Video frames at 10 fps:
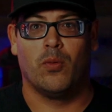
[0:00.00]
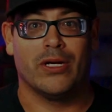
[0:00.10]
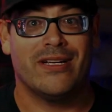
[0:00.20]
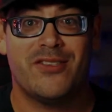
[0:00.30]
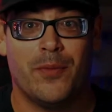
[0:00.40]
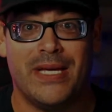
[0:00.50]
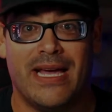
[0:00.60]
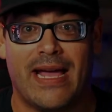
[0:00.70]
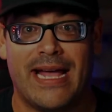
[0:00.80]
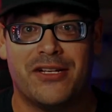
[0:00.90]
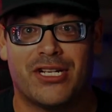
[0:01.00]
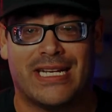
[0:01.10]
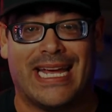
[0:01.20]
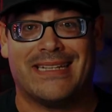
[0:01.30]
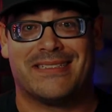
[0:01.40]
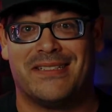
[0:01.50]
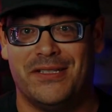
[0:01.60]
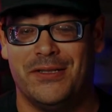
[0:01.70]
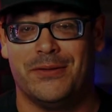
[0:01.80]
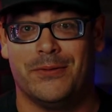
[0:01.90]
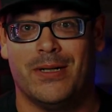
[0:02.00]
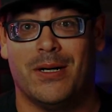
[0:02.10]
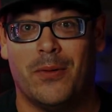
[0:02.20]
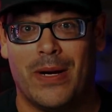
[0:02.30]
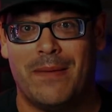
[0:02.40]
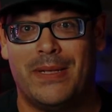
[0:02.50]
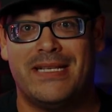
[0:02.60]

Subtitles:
What does your BAH get you when